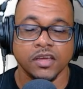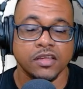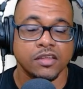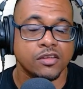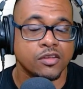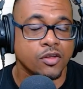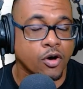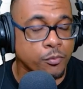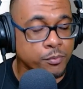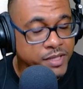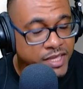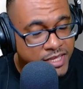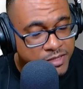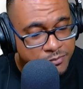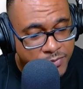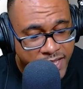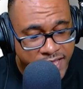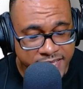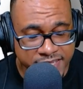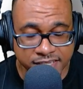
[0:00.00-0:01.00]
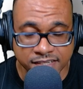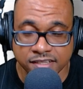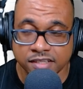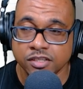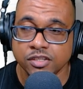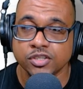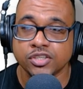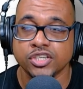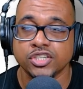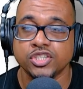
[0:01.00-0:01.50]
Now, bear in mind,
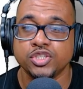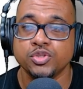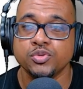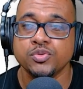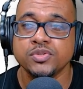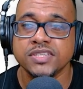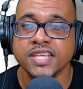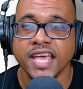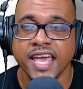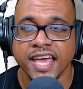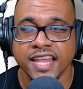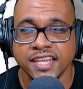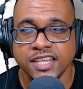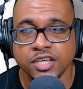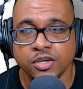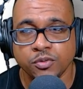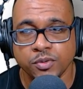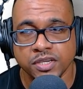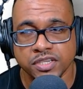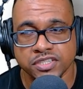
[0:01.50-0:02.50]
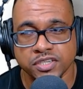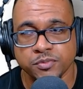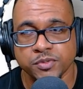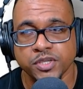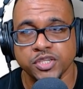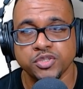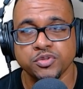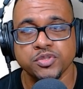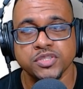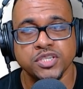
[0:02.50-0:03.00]
you could choose any equation. We
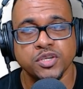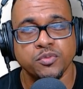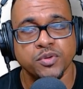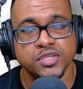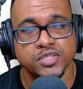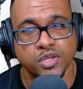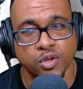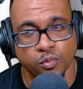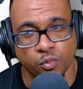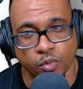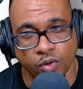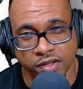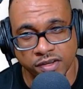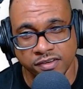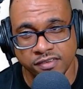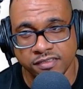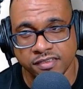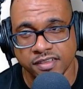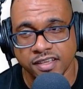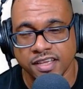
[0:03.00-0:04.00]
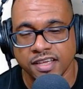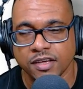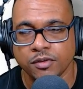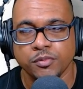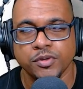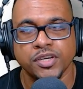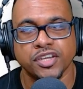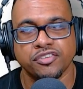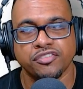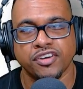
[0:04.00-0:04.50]
could choose equation 1.
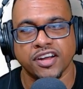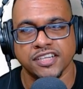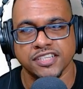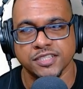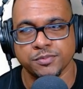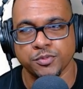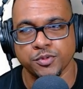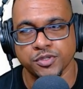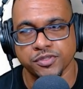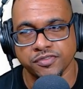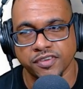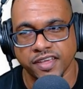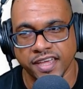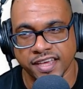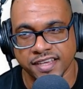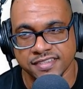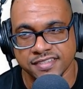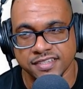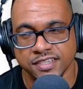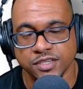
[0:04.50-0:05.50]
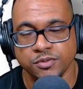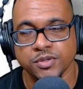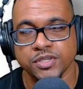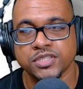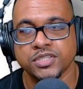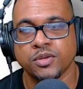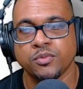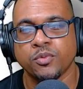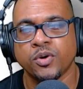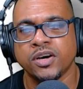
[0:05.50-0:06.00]
We could transpose for x in
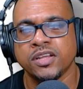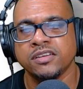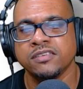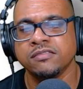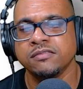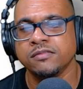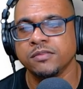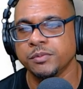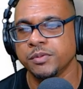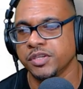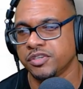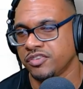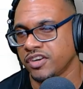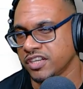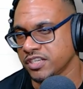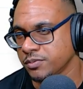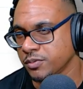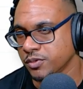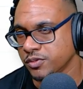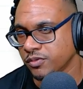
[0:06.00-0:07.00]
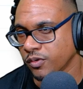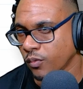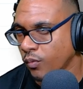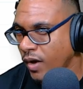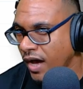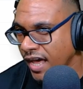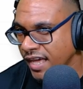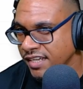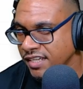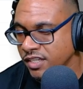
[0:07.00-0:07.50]
equation 1. We could transpose for
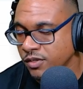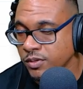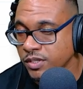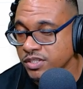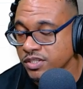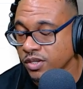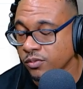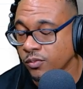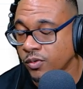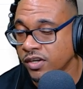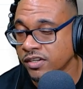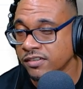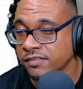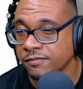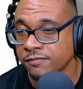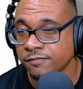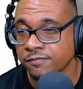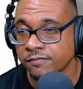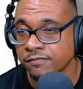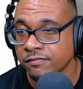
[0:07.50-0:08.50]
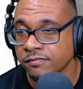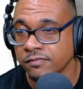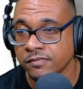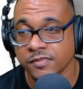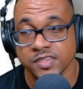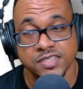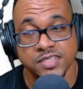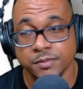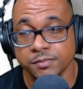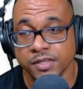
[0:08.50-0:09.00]
y in equation 1.
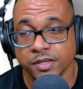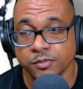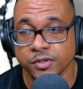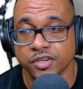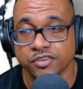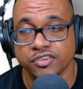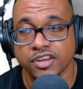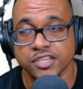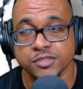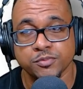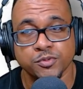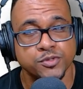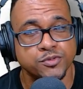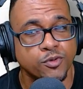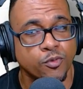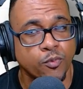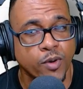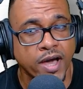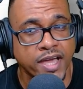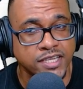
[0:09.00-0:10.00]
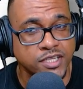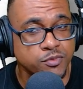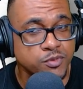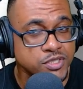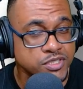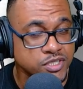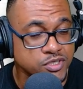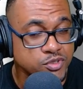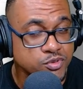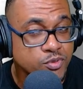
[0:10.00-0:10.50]
Same thing, we could transpose for y in
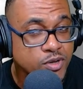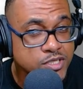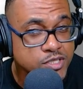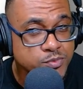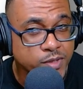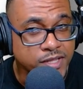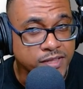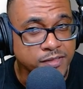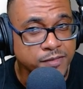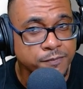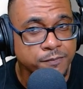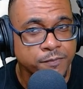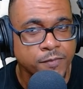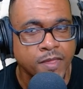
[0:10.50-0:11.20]
equation 2 as well.